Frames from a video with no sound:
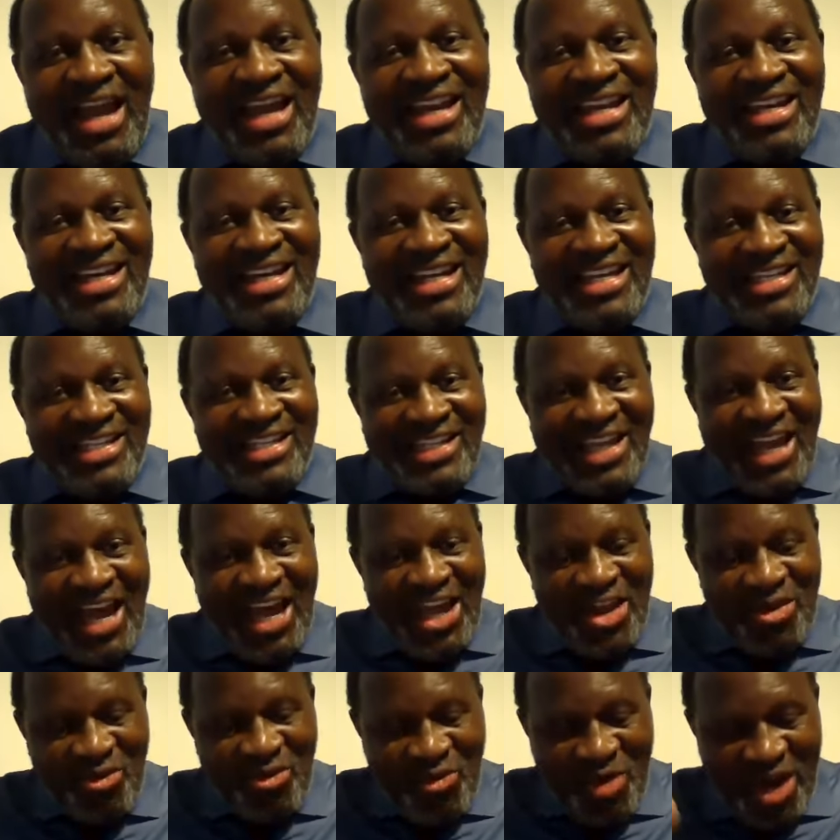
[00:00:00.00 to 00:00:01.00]
Unless
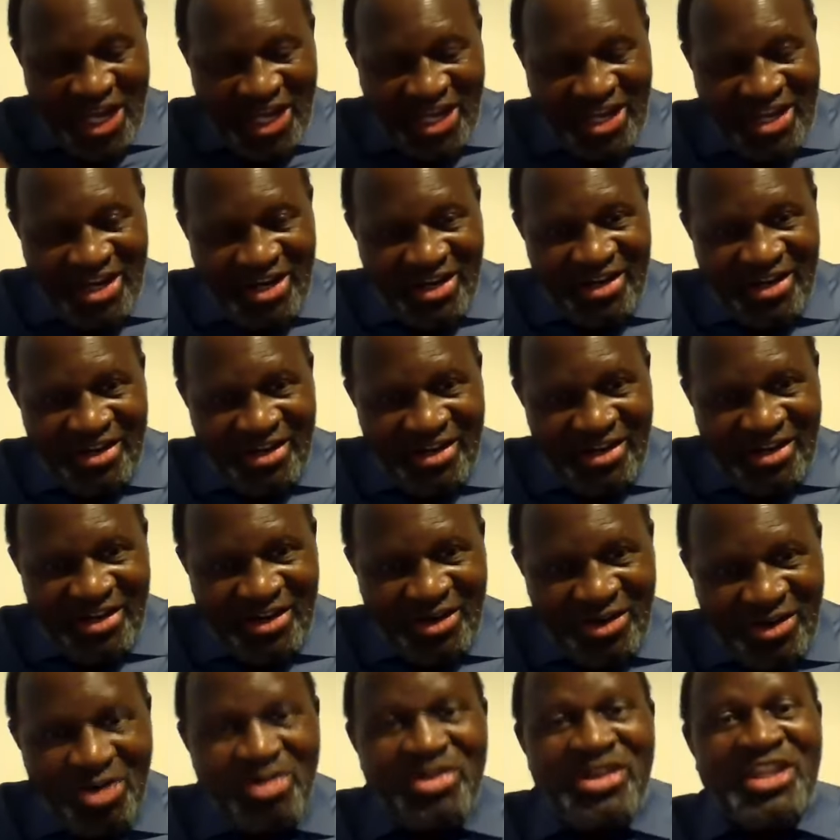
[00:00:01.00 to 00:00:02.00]
I work
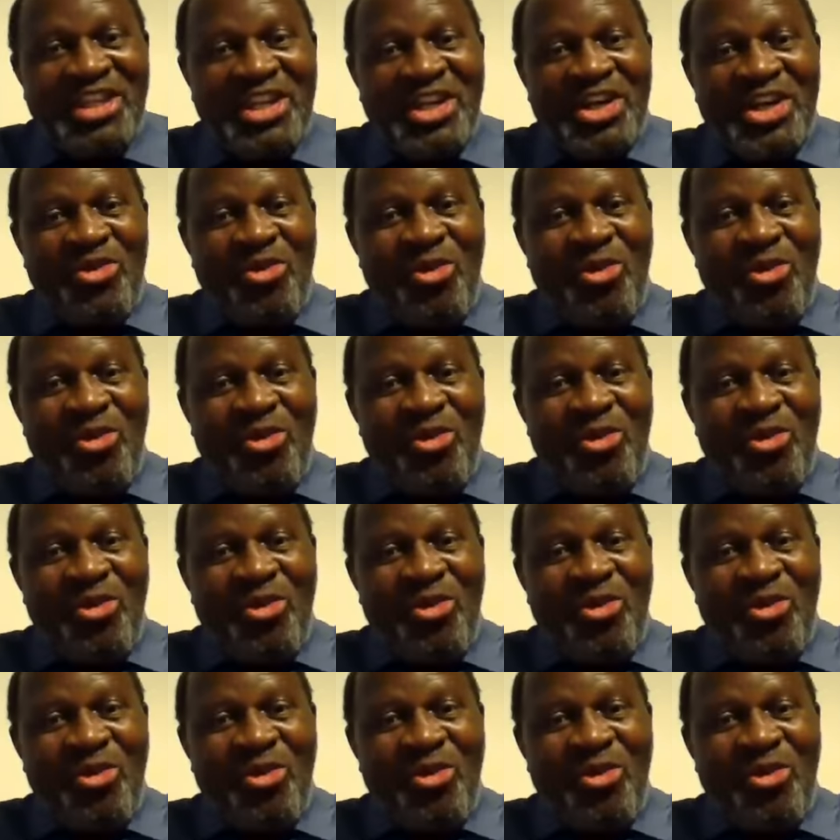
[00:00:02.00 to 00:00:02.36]
on the